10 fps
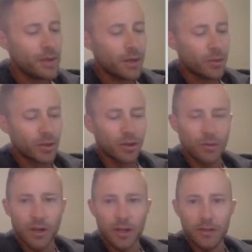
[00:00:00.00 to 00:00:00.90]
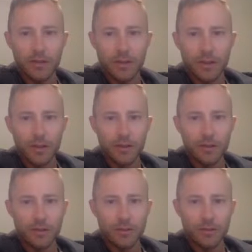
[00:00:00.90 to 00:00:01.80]
And we're going to write
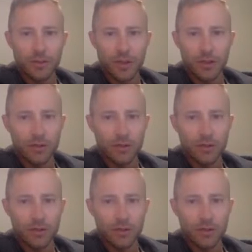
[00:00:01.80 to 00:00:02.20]
Newton's second